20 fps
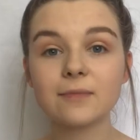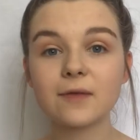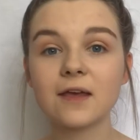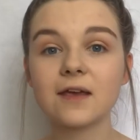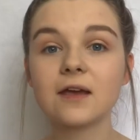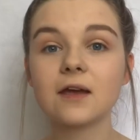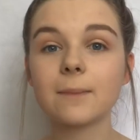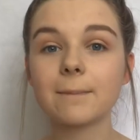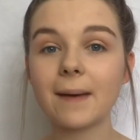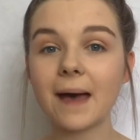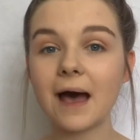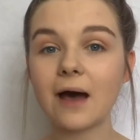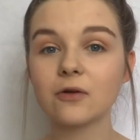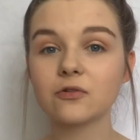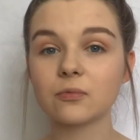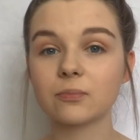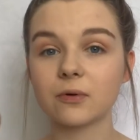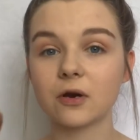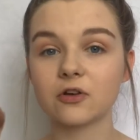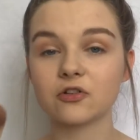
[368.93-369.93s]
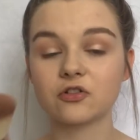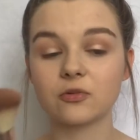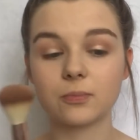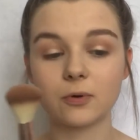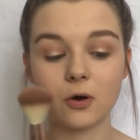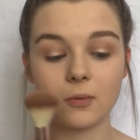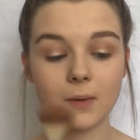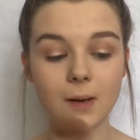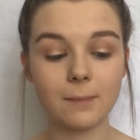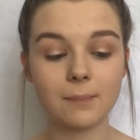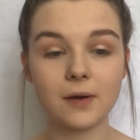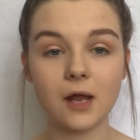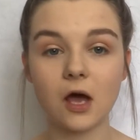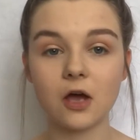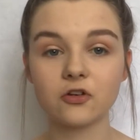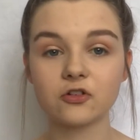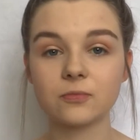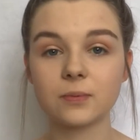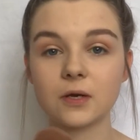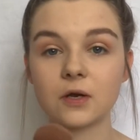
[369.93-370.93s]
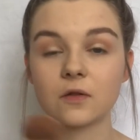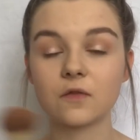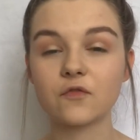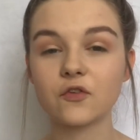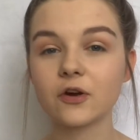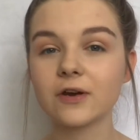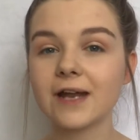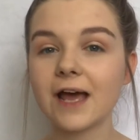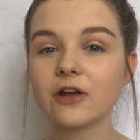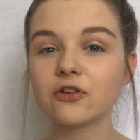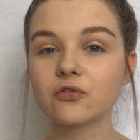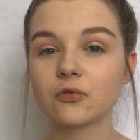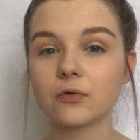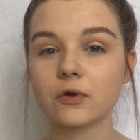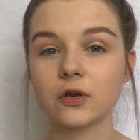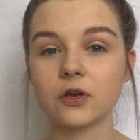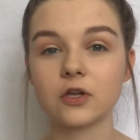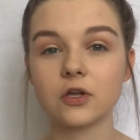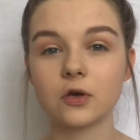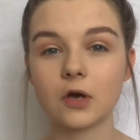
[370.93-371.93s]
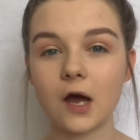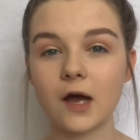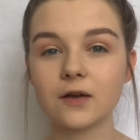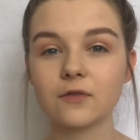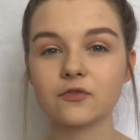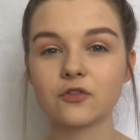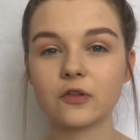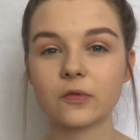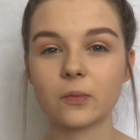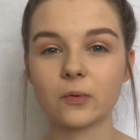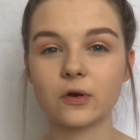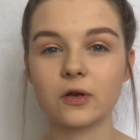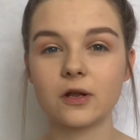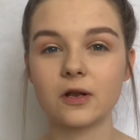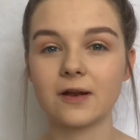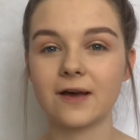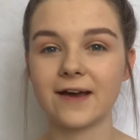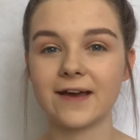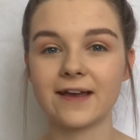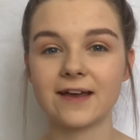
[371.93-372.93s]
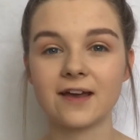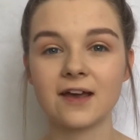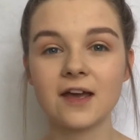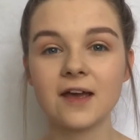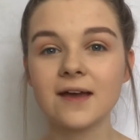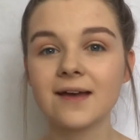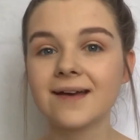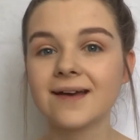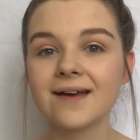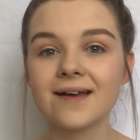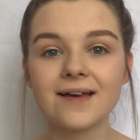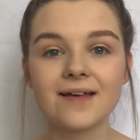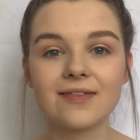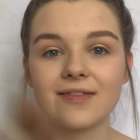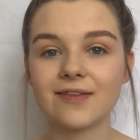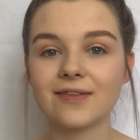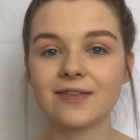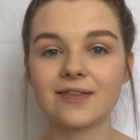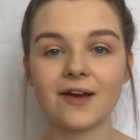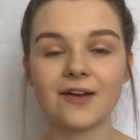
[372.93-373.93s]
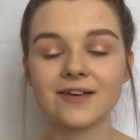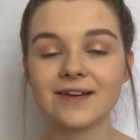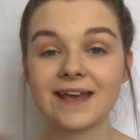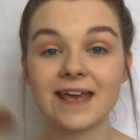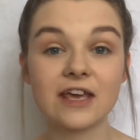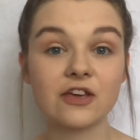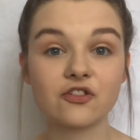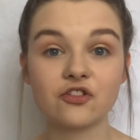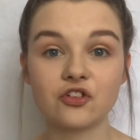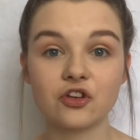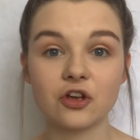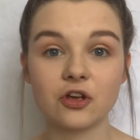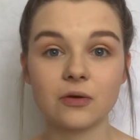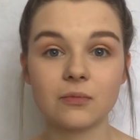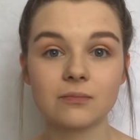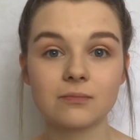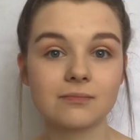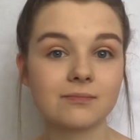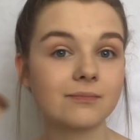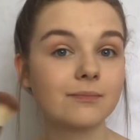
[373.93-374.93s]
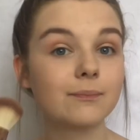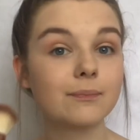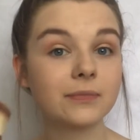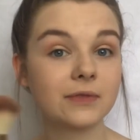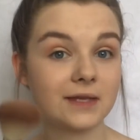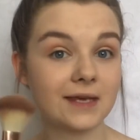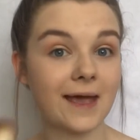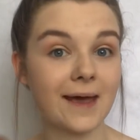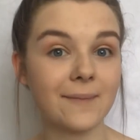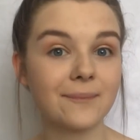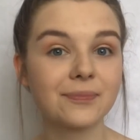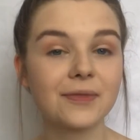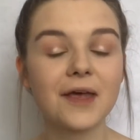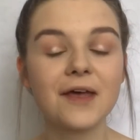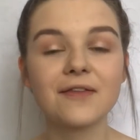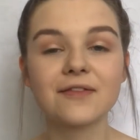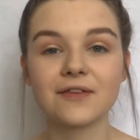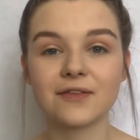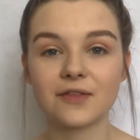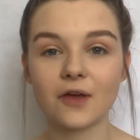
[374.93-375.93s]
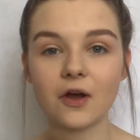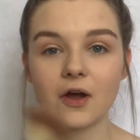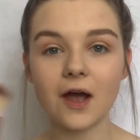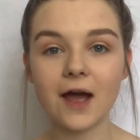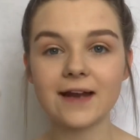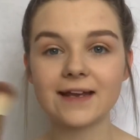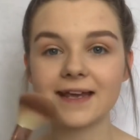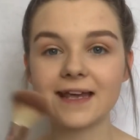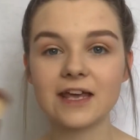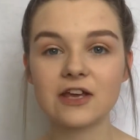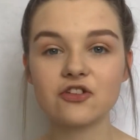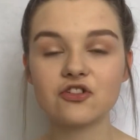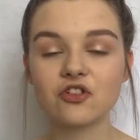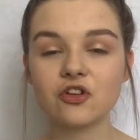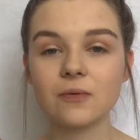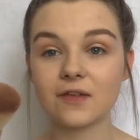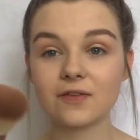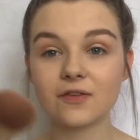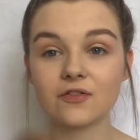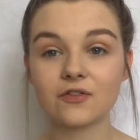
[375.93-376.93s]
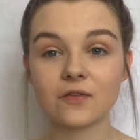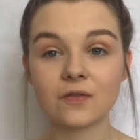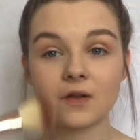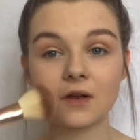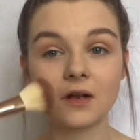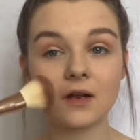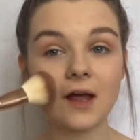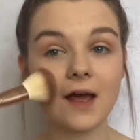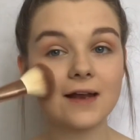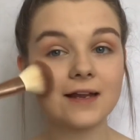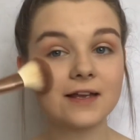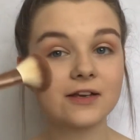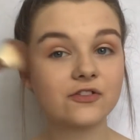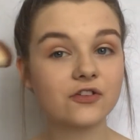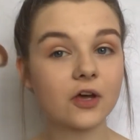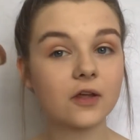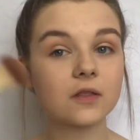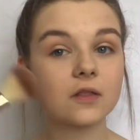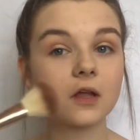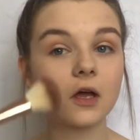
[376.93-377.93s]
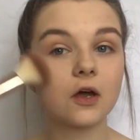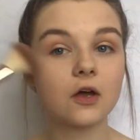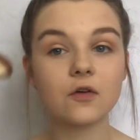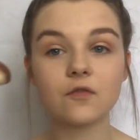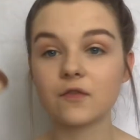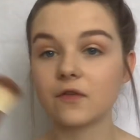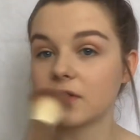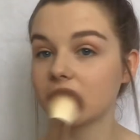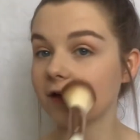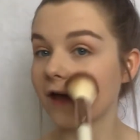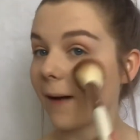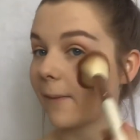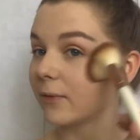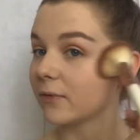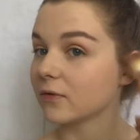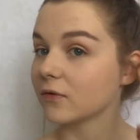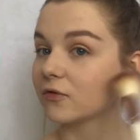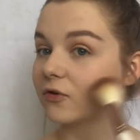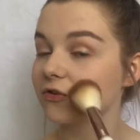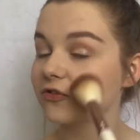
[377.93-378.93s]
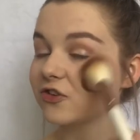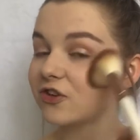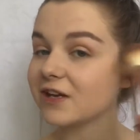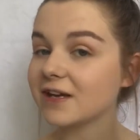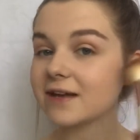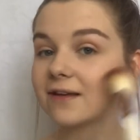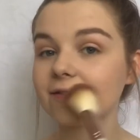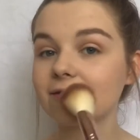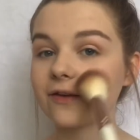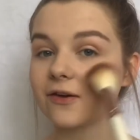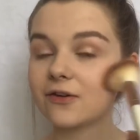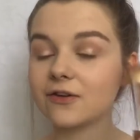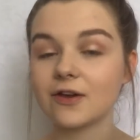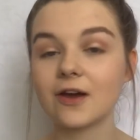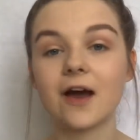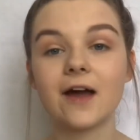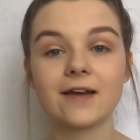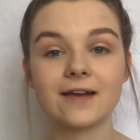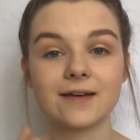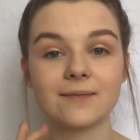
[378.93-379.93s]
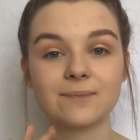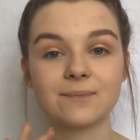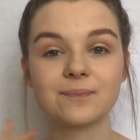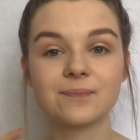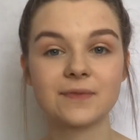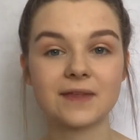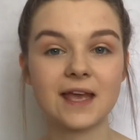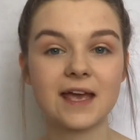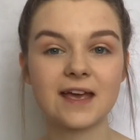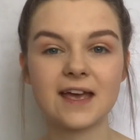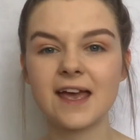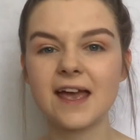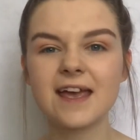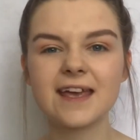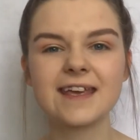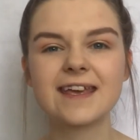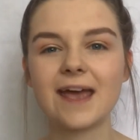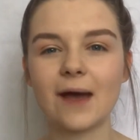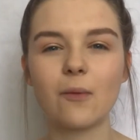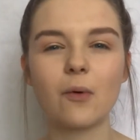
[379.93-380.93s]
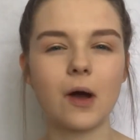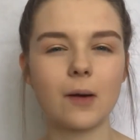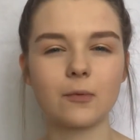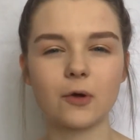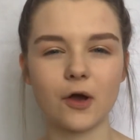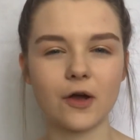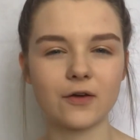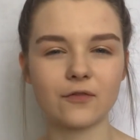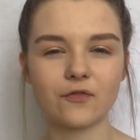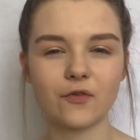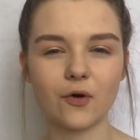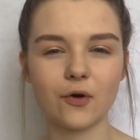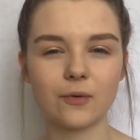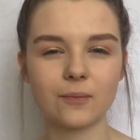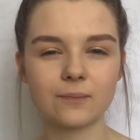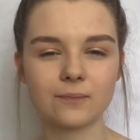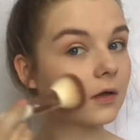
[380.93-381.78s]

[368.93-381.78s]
taking a powder brush to put on my blush because for a natural look, you kind of just want to look like the sun kissed you. Yeah, the sun kind of kissed you. This is just gonna lightly dust it over the apples of your cheeks so you kind of get what I'm going for.